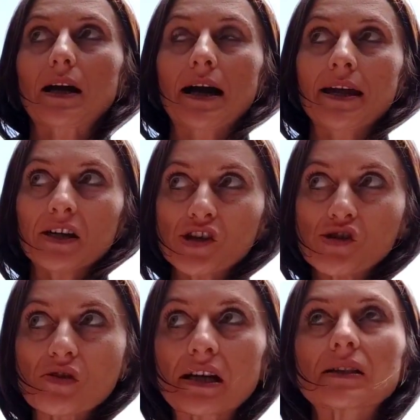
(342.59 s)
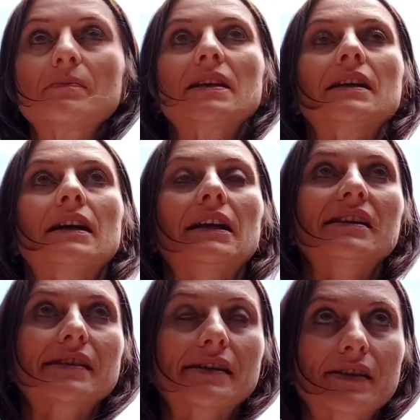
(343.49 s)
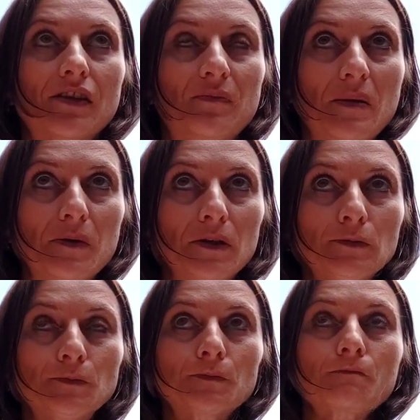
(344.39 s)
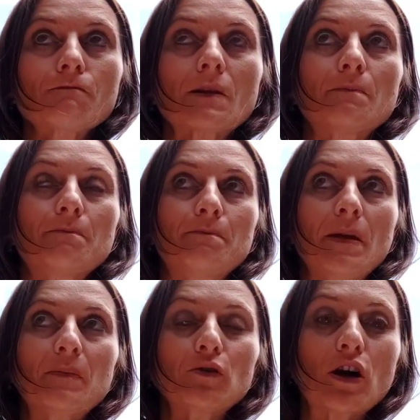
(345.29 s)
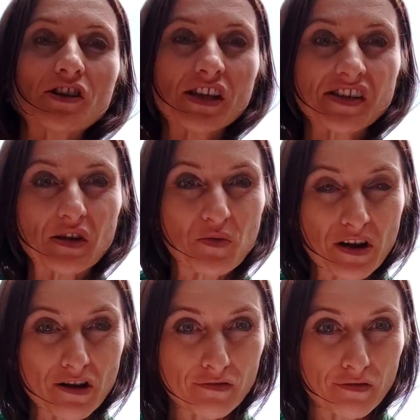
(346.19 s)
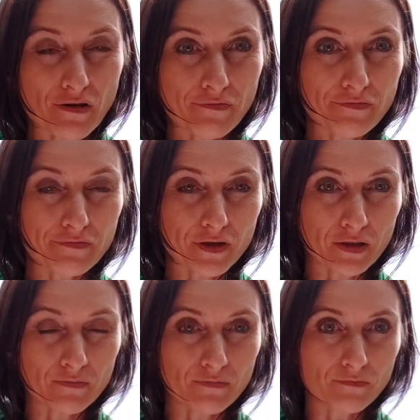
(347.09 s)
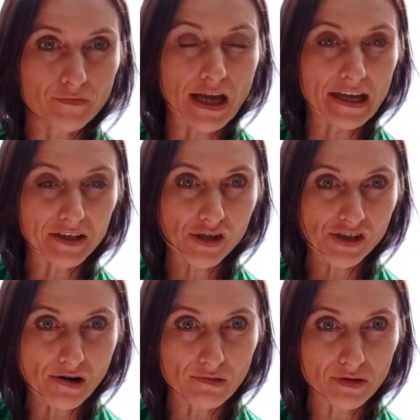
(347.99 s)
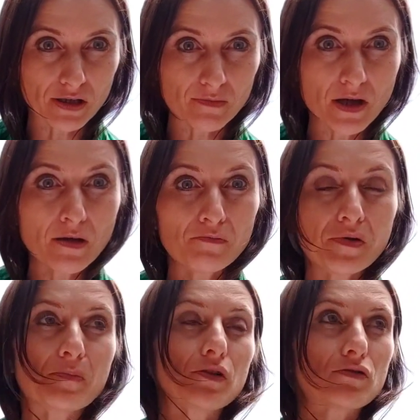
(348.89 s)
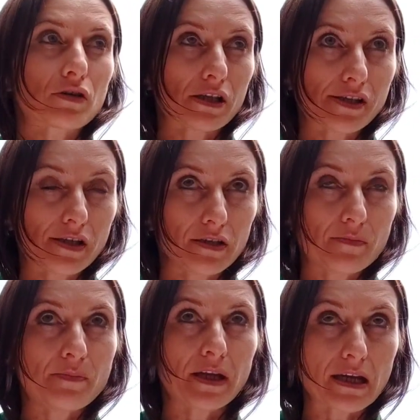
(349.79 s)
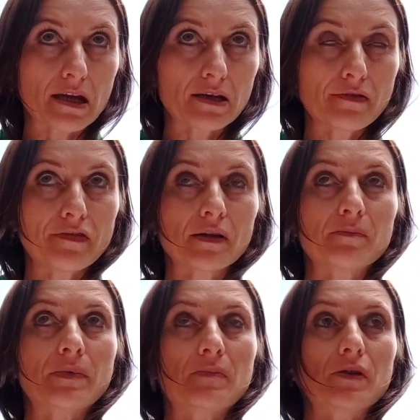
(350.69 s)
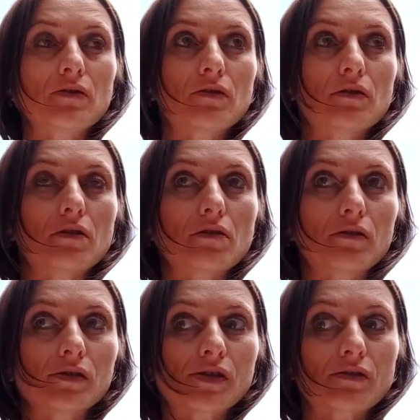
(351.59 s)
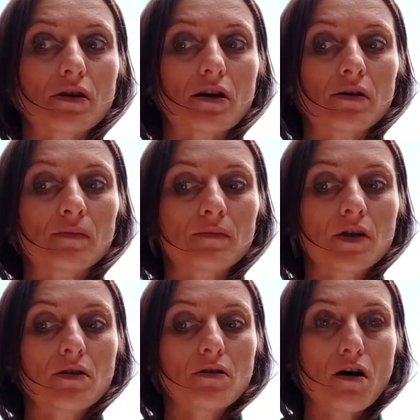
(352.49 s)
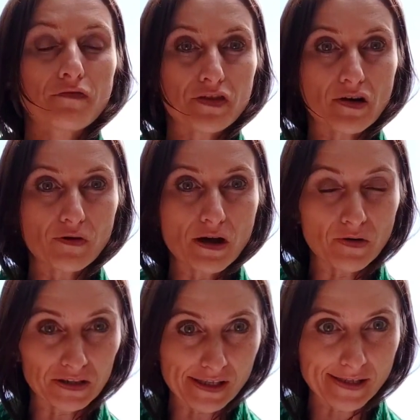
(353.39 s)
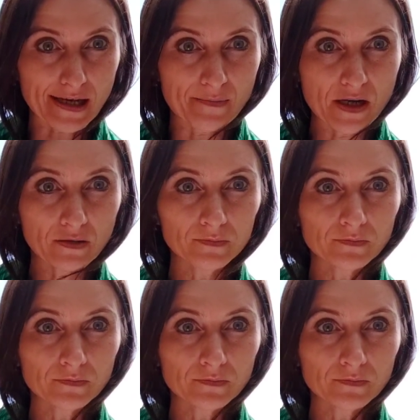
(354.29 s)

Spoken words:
I attract many highly sensitive people who are just aware of the energies around them, people who can see the pink elephant, people who also often aware what is coming.